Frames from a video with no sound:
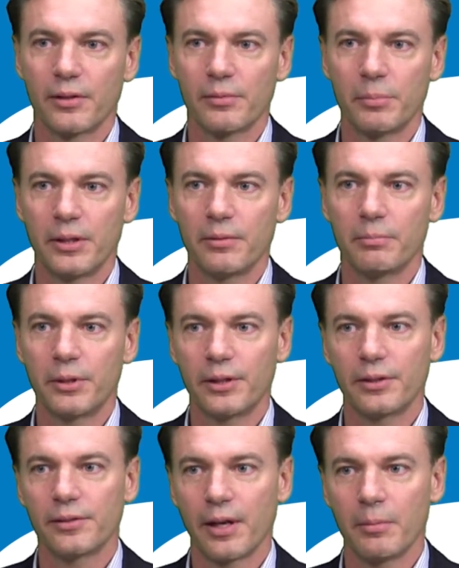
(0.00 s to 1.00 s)
has been
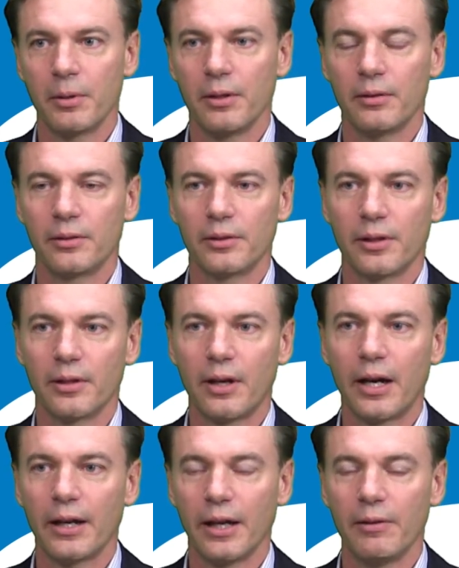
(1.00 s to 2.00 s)
pretty stable on a
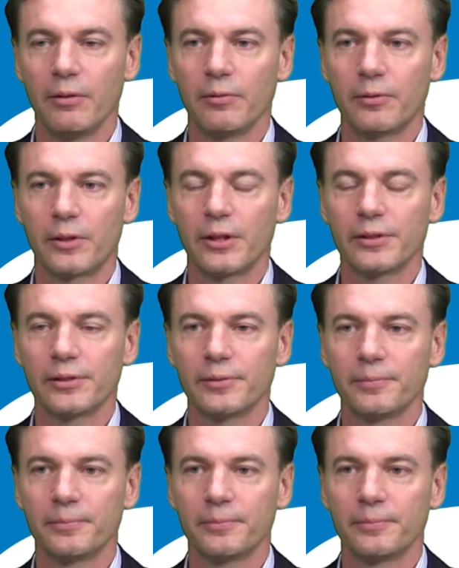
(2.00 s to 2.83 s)
high level for us.